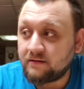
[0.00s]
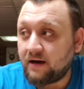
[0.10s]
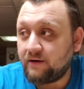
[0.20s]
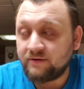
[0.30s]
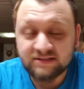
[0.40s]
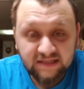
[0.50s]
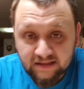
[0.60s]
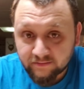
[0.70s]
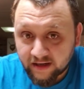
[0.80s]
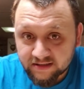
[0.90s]
I wasn't
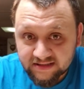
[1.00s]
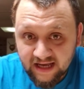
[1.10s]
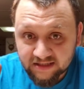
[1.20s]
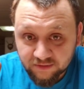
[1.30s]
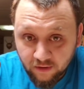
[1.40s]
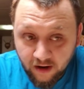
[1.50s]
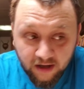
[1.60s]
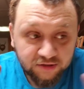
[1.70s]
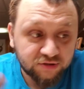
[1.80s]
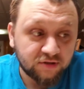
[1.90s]
eaten by the
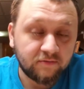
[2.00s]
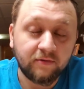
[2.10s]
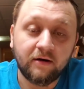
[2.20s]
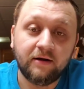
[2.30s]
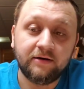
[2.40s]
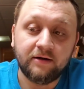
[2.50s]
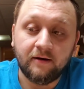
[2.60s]
Sasquatch, but